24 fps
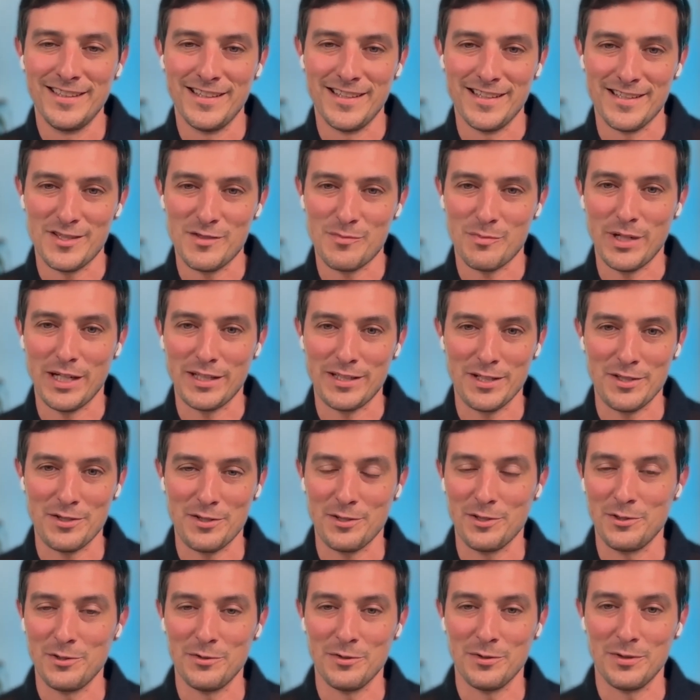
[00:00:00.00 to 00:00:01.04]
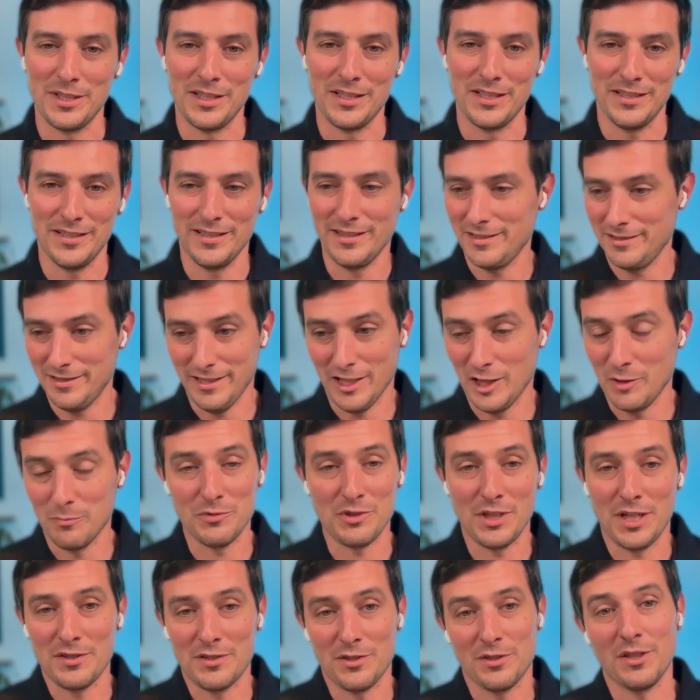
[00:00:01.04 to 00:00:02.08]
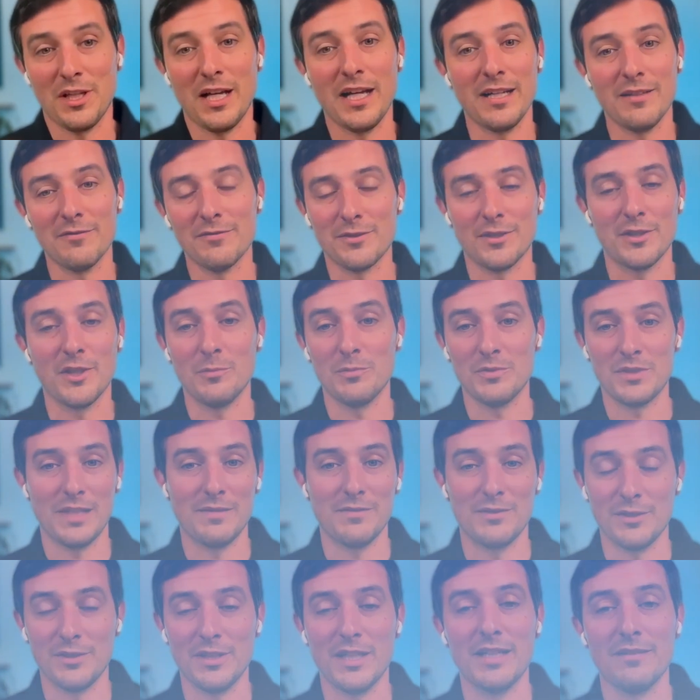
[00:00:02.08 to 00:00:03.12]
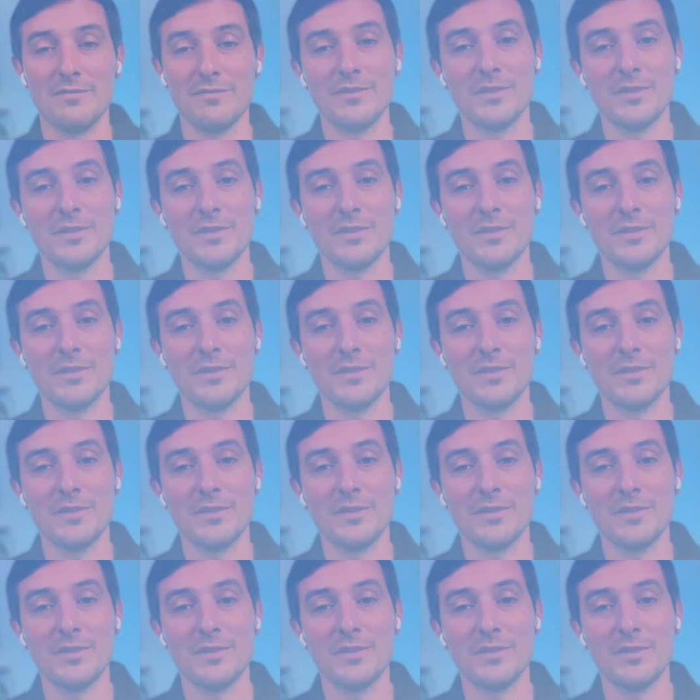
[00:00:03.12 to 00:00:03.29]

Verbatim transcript: this practitioner who helped change their life or helped save their life,